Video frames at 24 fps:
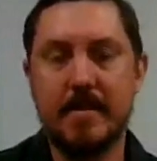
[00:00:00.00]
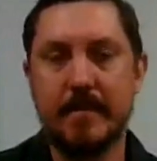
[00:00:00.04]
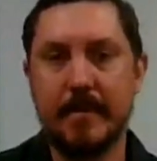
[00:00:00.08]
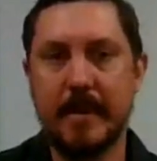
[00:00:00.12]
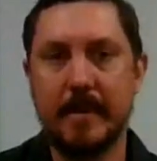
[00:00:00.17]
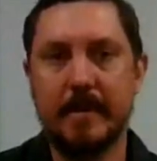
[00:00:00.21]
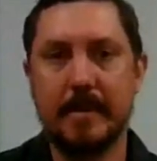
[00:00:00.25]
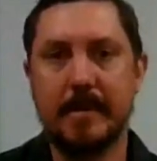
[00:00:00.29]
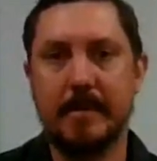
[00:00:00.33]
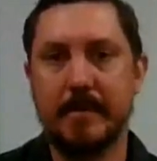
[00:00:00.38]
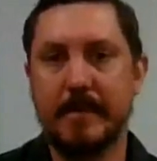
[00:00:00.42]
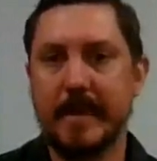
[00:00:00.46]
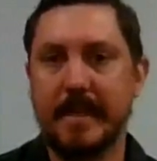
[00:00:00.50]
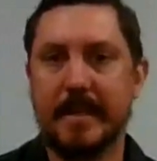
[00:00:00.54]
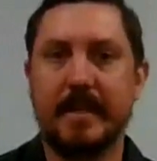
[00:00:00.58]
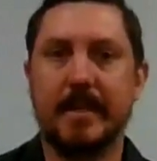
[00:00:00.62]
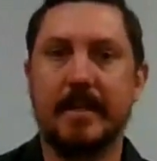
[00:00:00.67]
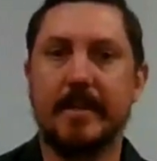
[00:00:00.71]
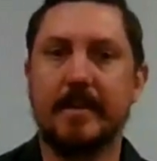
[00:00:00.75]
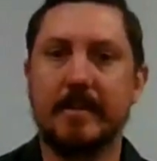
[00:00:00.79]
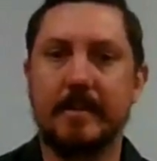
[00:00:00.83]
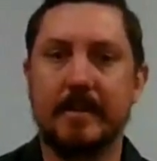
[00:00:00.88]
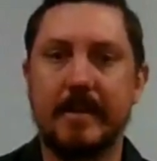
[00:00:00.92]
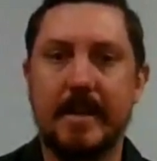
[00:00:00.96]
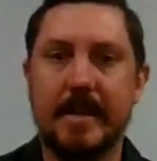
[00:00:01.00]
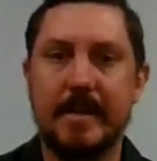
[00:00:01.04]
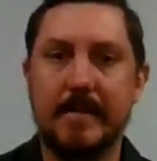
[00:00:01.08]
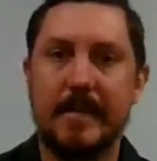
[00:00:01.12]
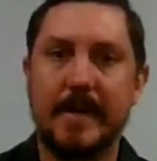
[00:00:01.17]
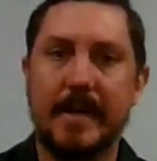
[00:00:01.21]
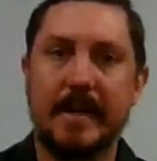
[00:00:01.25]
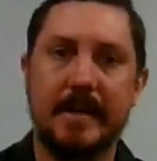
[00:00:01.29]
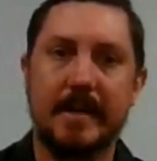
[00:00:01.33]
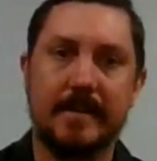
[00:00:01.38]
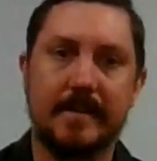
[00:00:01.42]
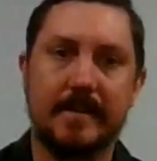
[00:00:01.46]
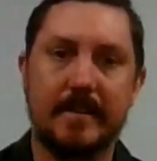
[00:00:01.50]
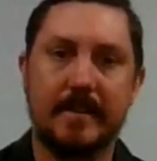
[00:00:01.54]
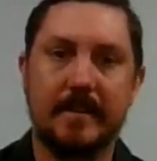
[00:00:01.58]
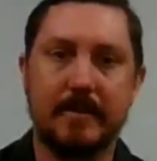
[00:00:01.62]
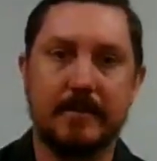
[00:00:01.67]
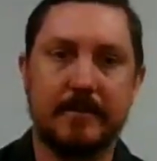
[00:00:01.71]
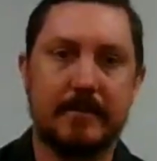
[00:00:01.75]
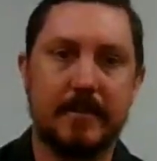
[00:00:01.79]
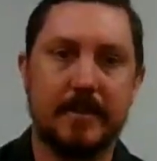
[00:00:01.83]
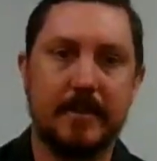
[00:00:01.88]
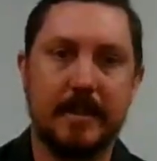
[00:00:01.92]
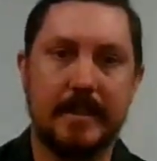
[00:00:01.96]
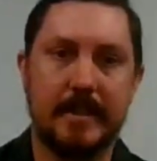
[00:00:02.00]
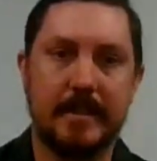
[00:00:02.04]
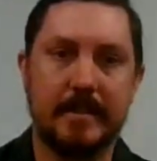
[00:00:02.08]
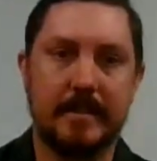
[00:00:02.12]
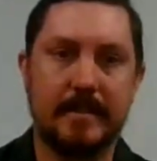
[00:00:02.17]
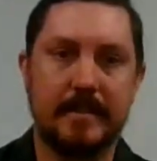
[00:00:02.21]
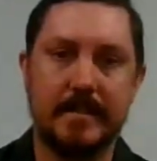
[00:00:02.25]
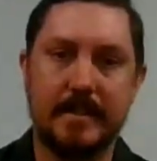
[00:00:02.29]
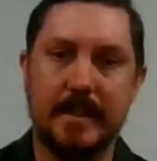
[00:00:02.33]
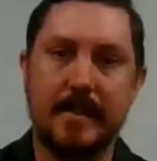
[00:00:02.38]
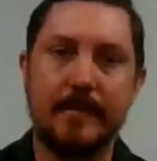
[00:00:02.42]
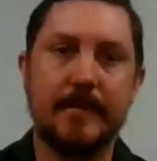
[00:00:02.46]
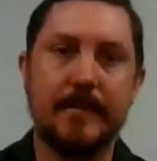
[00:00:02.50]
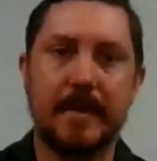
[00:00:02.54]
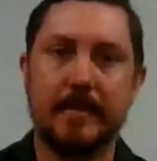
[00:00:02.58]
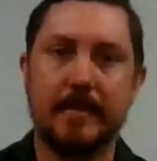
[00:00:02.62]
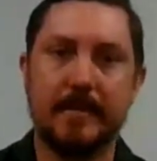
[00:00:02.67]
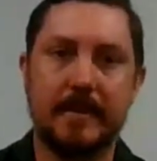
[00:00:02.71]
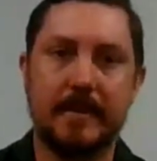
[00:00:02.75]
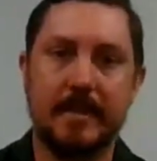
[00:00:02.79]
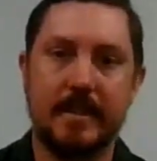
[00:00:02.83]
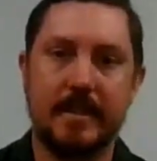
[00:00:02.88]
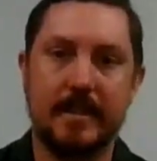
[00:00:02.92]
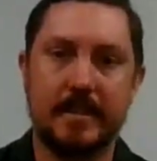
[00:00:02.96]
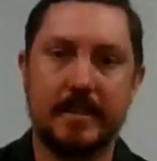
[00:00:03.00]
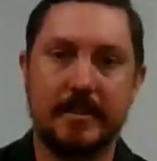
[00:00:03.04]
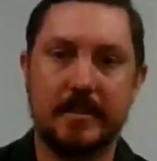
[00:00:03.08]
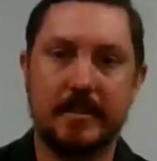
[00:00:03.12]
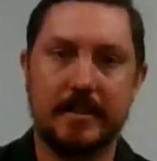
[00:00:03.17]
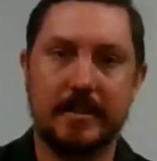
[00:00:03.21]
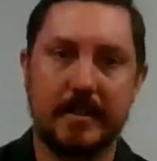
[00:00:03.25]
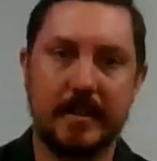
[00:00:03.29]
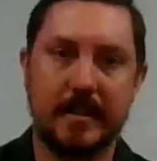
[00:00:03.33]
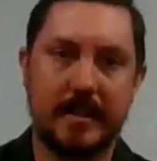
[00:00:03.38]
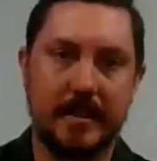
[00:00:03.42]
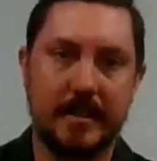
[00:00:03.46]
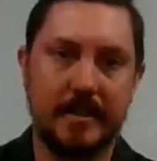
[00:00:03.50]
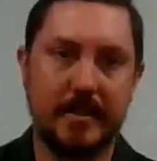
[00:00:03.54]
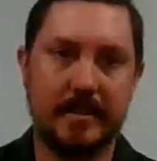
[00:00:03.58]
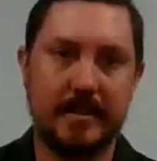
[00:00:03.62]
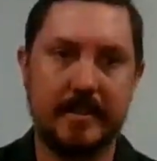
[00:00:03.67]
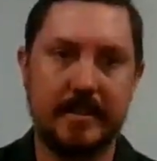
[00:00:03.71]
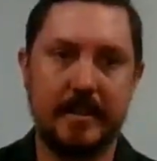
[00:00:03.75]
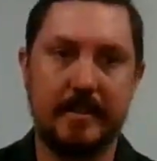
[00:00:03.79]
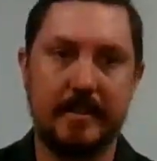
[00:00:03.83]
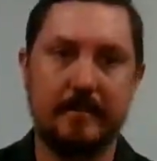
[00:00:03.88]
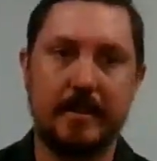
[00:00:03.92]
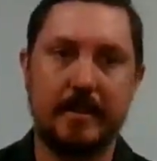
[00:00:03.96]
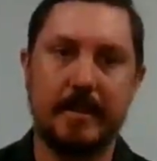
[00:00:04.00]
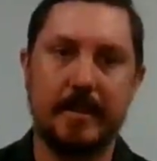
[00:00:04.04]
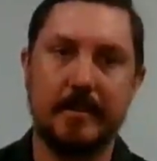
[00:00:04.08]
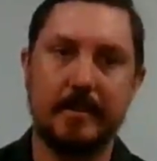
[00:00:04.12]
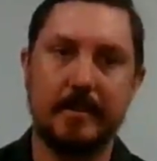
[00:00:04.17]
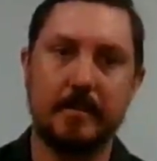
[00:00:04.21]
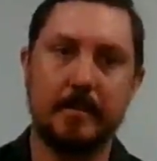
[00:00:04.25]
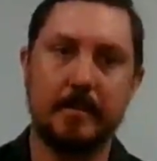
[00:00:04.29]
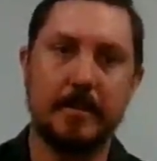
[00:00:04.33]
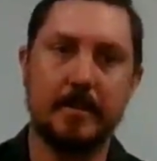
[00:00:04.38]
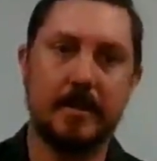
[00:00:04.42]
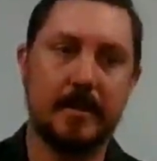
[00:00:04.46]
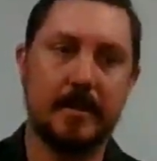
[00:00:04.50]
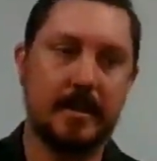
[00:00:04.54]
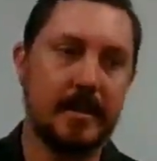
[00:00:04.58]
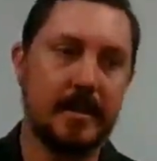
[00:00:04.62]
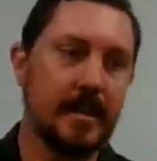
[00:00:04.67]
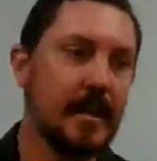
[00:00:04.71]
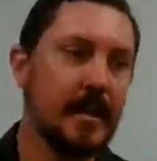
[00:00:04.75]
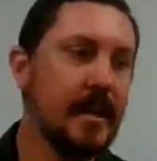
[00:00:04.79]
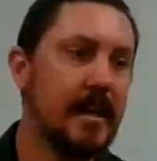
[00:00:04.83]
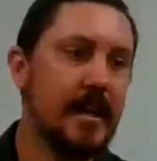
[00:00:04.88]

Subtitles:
Pretty well pick your career path and you'll find something within the sugar industry where it'll work.